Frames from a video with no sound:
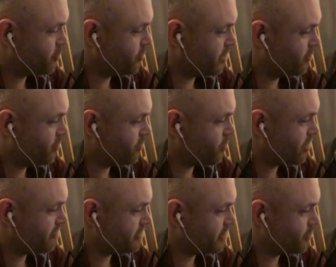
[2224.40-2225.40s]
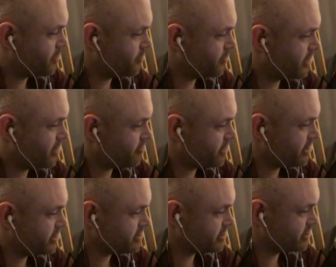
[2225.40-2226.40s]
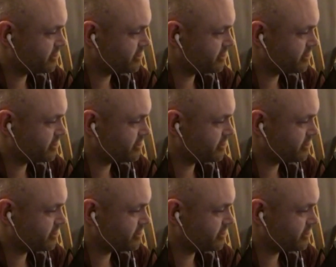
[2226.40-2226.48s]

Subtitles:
in whatever they want to wear, really, isn't it?